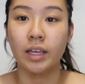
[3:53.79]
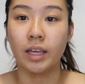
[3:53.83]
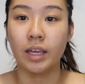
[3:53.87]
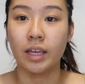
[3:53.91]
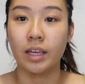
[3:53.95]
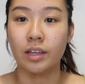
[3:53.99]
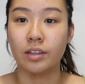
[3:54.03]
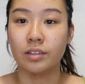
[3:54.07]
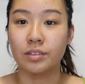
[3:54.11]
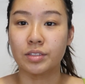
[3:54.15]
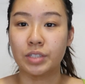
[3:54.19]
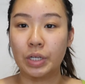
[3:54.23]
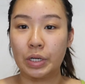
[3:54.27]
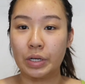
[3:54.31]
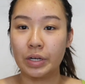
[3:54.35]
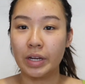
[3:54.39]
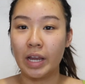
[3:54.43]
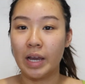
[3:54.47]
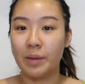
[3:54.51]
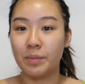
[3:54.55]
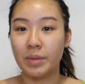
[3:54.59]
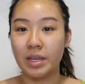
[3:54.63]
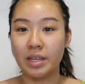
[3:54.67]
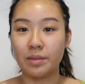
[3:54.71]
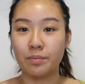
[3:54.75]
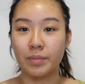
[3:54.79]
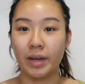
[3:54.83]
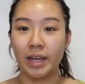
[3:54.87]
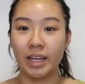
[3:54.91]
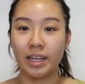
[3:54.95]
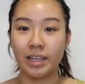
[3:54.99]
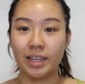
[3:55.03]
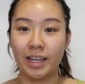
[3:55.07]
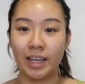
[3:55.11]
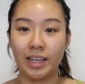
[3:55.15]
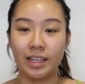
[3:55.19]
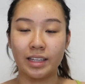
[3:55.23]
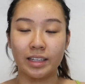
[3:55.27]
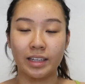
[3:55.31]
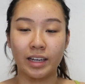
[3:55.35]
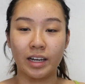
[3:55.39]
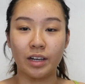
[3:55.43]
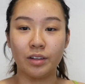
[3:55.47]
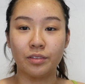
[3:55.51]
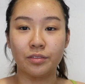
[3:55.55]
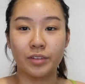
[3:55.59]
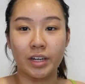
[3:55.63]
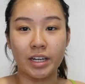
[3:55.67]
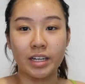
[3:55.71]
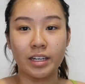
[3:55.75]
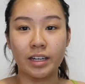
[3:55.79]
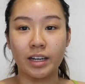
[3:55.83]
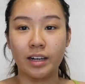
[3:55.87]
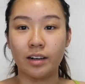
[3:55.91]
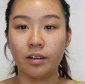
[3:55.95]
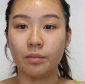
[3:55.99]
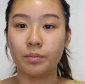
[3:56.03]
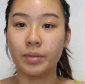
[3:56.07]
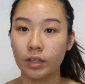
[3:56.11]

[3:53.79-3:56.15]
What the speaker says: And sorry, I'm in my nightgown right now.